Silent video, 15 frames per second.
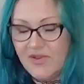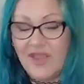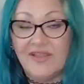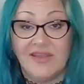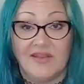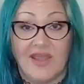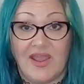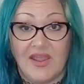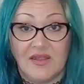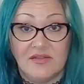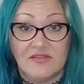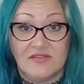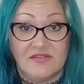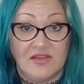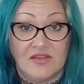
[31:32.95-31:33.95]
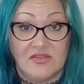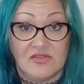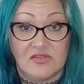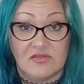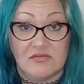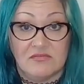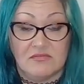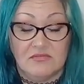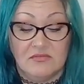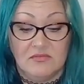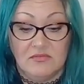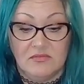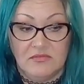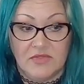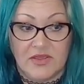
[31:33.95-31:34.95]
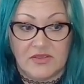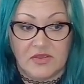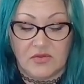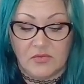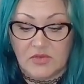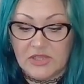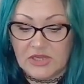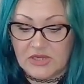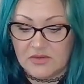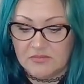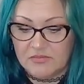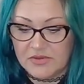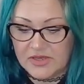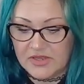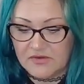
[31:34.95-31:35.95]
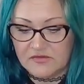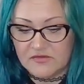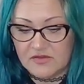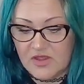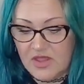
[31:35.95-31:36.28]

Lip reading: I can hand stitch like a queen, but